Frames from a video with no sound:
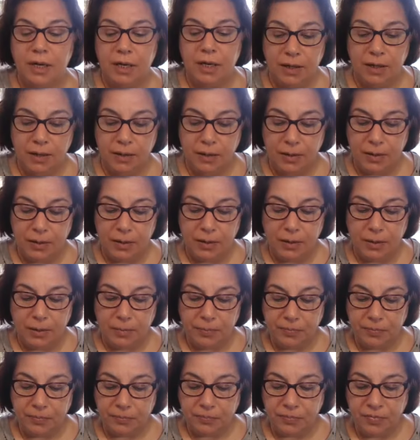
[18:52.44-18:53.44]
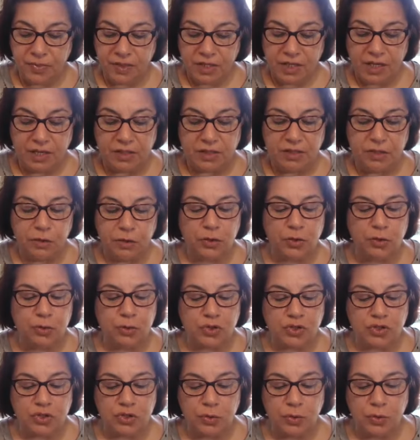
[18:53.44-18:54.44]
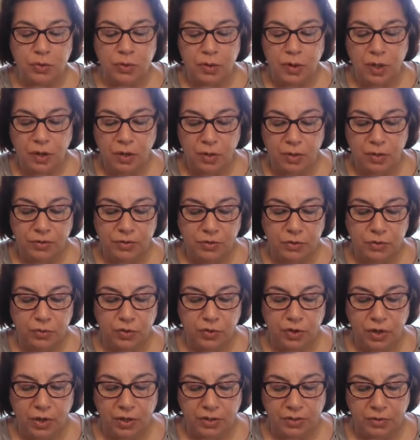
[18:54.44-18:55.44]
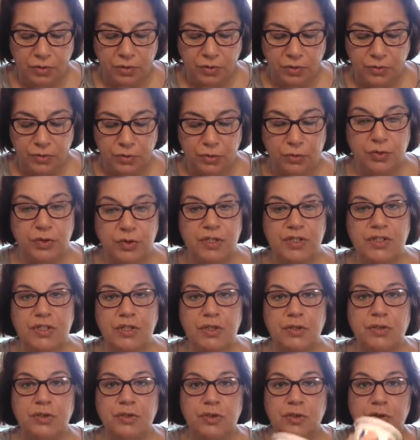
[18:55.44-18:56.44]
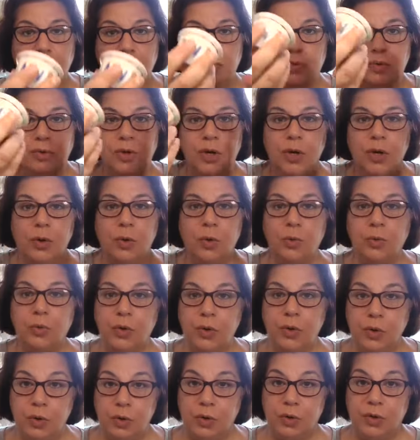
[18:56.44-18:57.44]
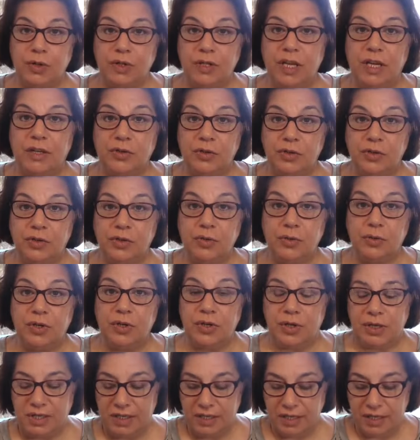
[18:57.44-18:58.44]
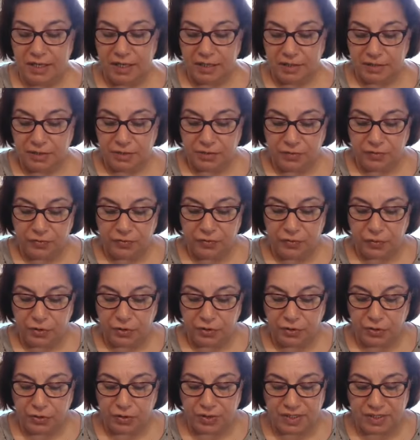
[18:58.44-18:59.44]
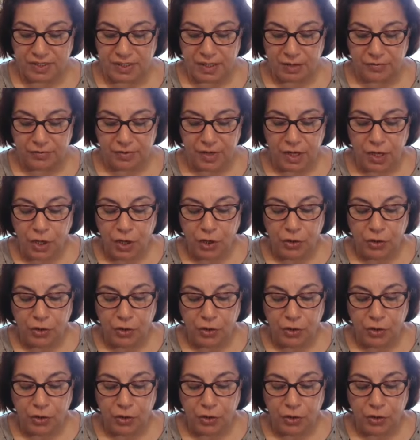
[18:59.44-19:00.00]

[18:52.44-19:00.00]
Um, it took you so long to get into this new world that you creating for yourself.